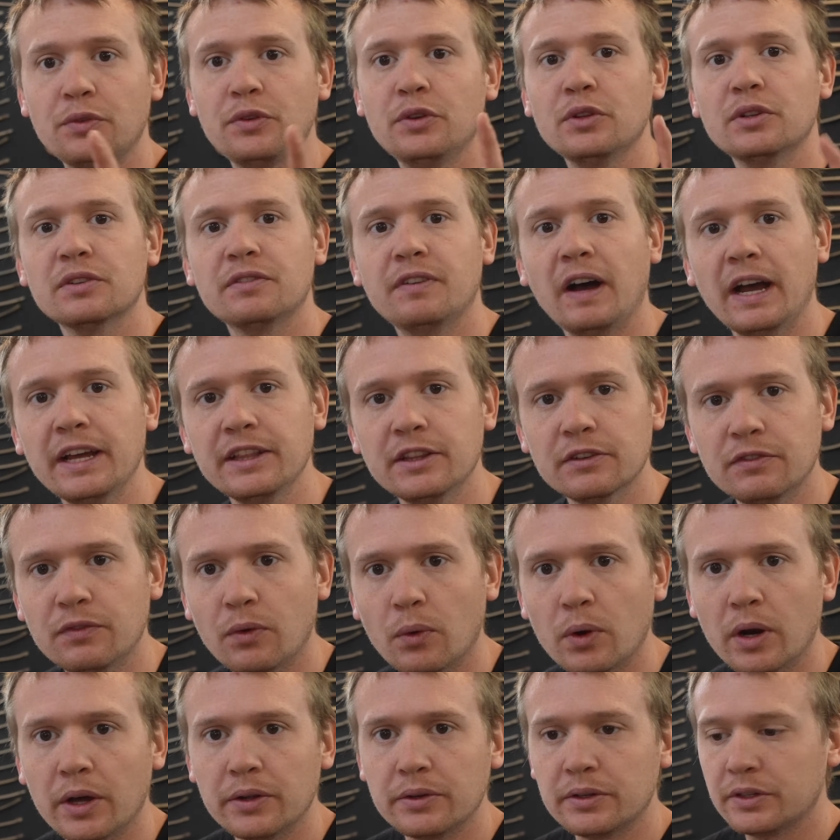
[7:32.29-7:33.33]
if you divide the
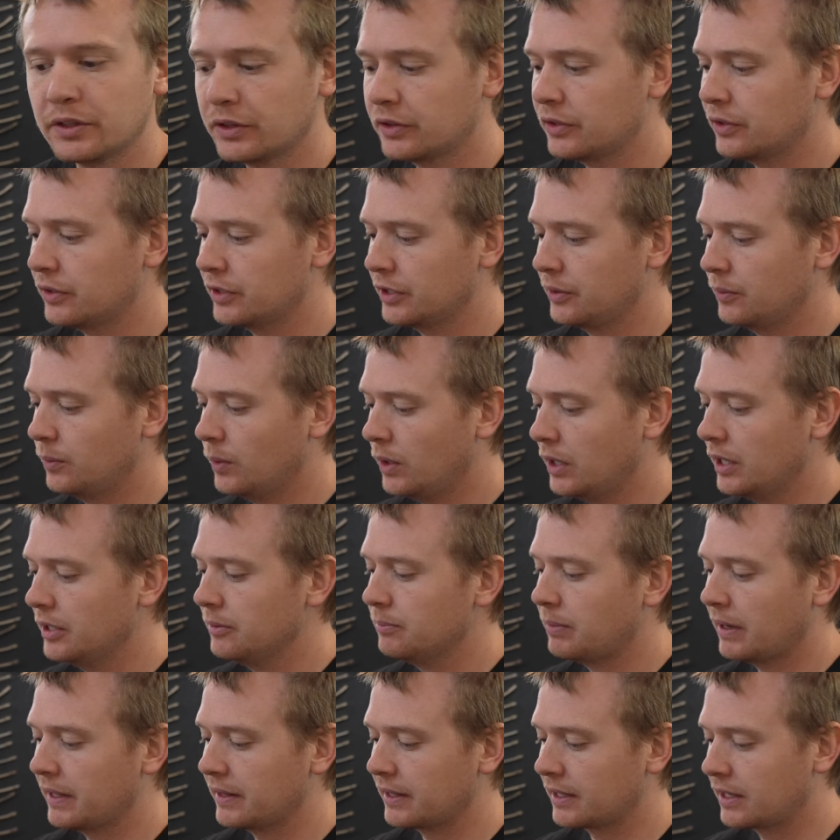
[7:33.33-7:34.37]
431
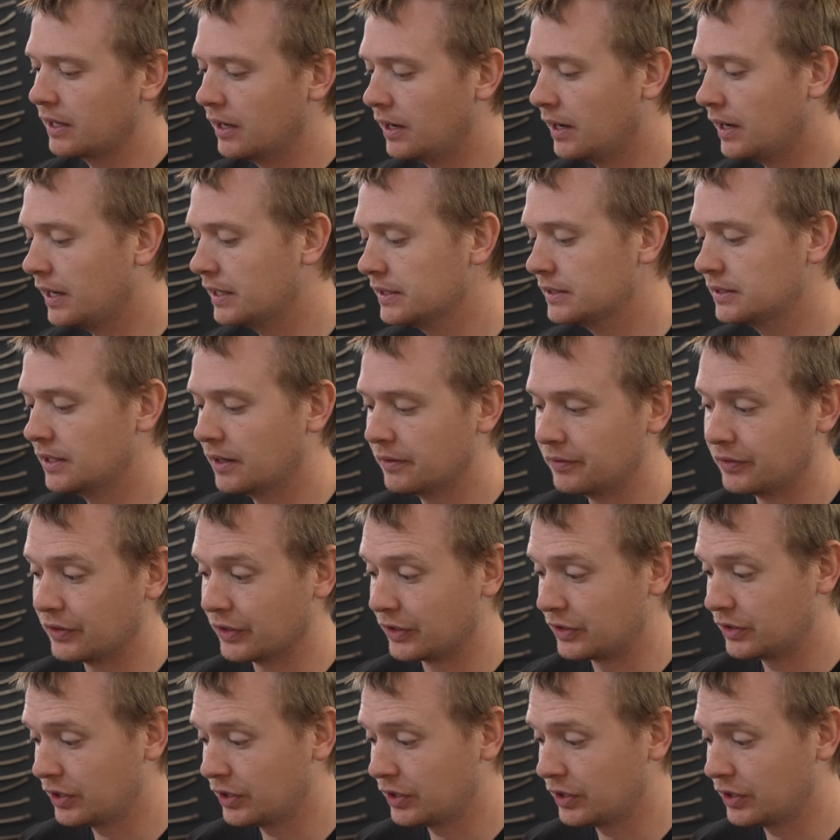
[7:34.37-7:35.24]
by the cost of the